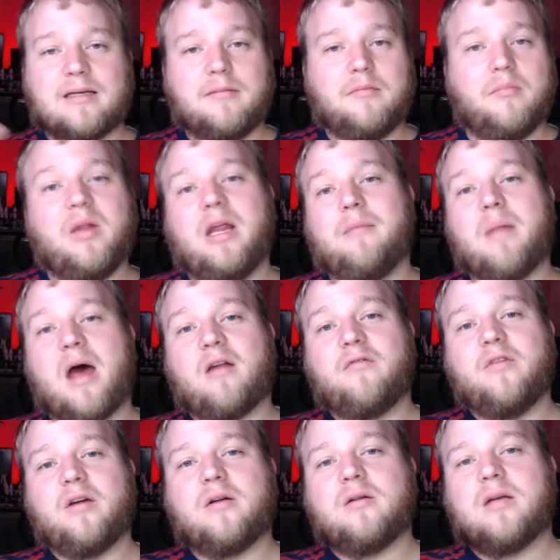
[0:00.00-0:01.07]
@Mini
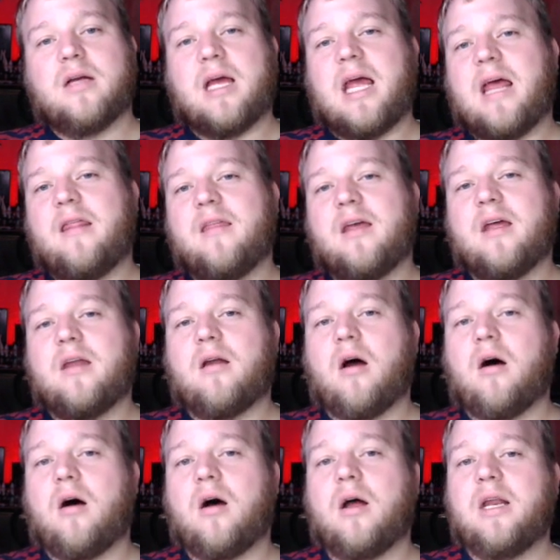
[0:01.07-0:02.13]
Battlefield, and then
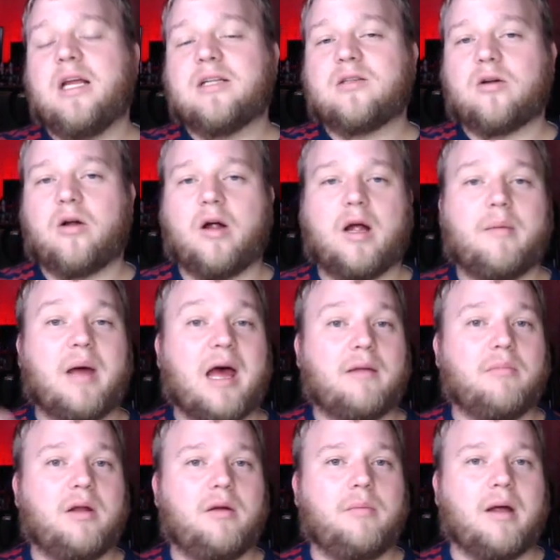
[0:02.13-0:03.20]
on Instagram
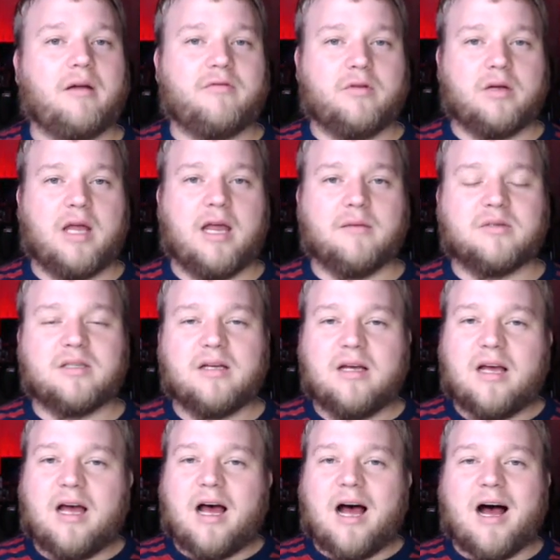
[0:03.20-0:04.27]
@Mini Battlefield Games.
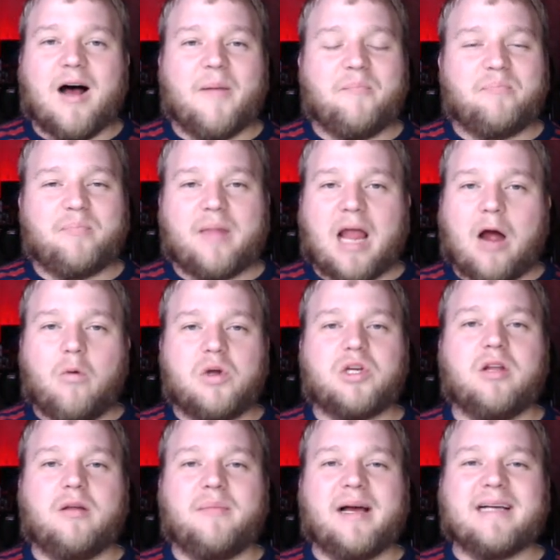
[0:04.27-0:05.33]
I wish
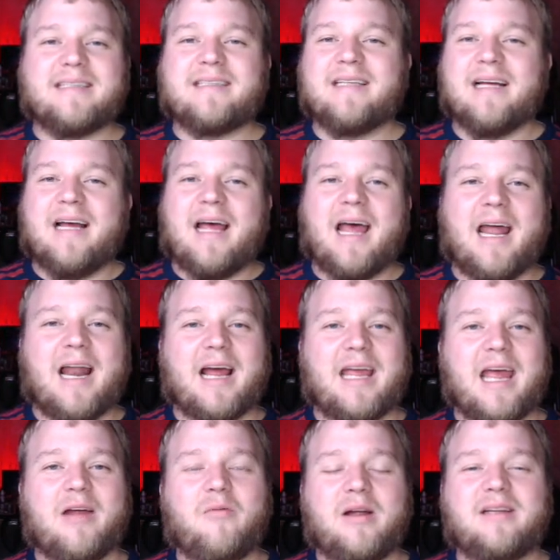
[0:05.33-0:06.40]
you the best, and I
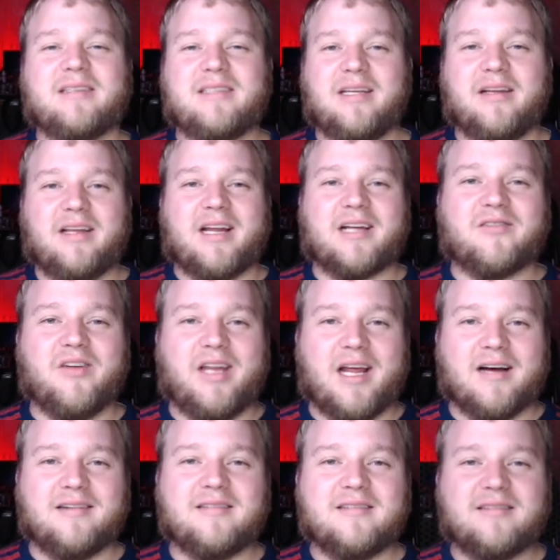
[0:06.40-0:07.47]
can't wait to see you in the next video.